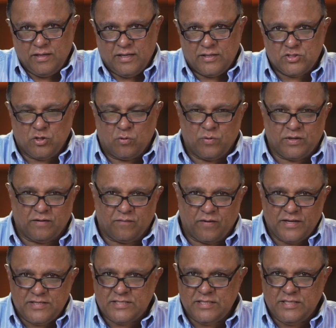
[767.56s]
And so whenever
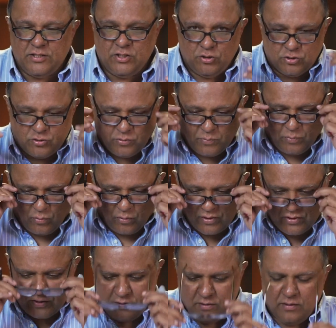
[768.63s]
I see news
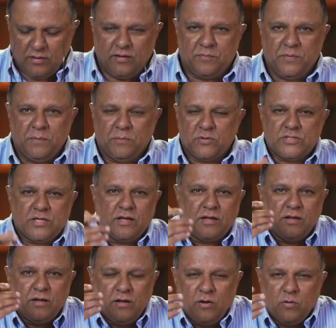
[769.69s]
reports of people saying